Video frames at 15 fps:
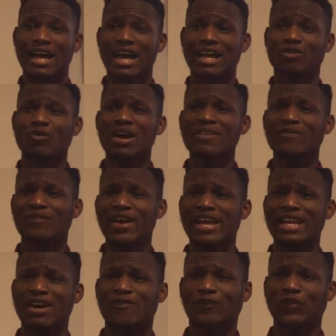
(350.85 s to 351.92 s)
And one
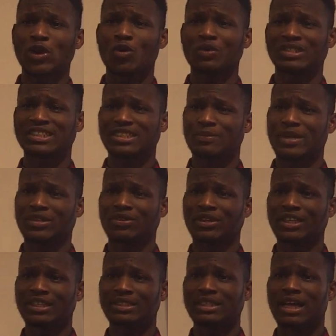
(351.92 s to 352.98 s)
final flaw with this
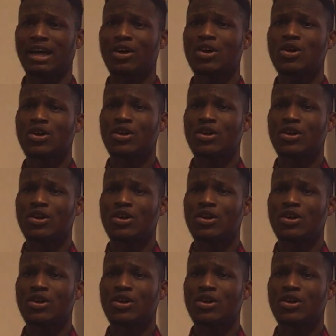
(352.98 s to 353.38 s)
method is that